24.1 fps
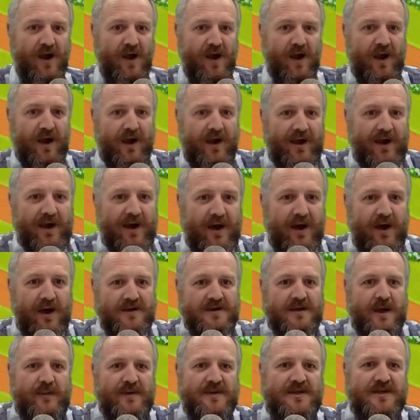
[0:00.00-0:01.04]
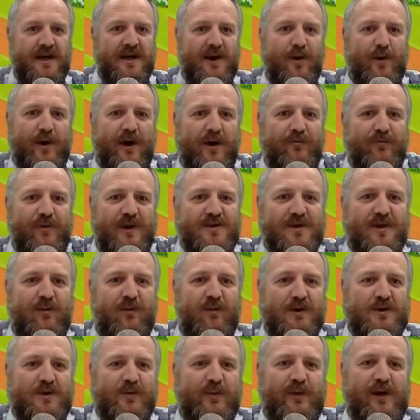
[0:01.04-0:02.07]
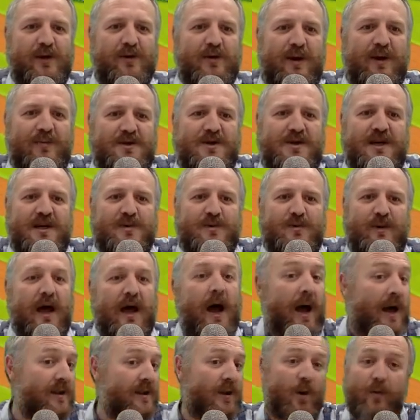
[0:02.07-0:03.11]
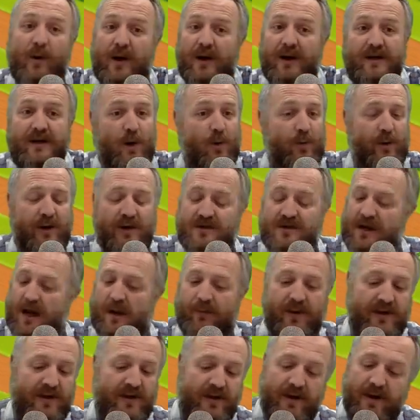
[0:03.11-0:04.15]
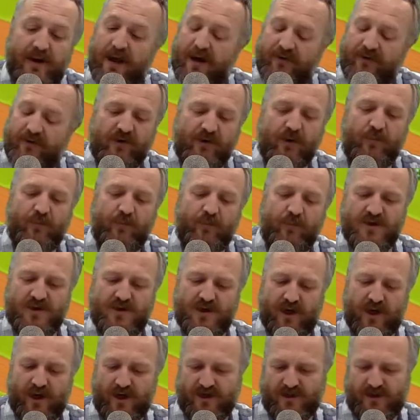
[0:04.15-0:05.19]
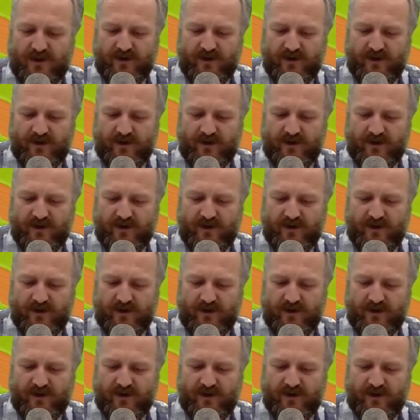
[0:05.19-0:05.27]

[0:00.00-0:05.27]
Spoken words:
Tammy said, okay, really, so what should we load our machines with? Don't worry. Tammy, never apologize.